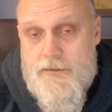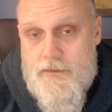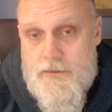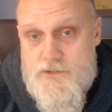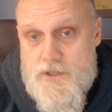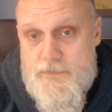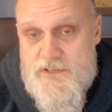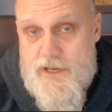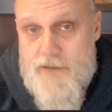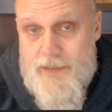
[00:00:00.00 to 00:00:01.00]
uh, Germans
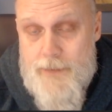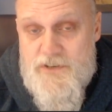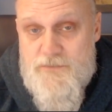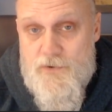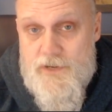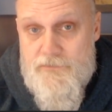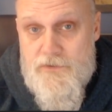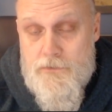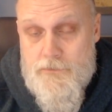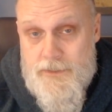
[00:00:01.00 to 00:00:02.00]
have that much more
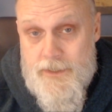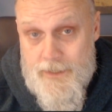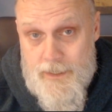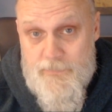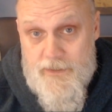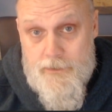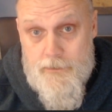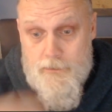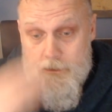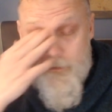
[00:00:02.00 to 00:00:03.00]
difficulty getting up the
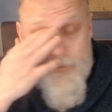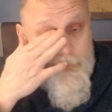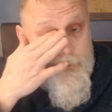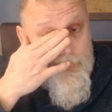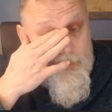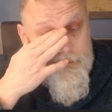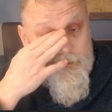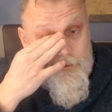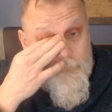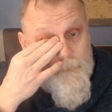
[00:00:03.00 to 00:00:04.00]
hill. Um,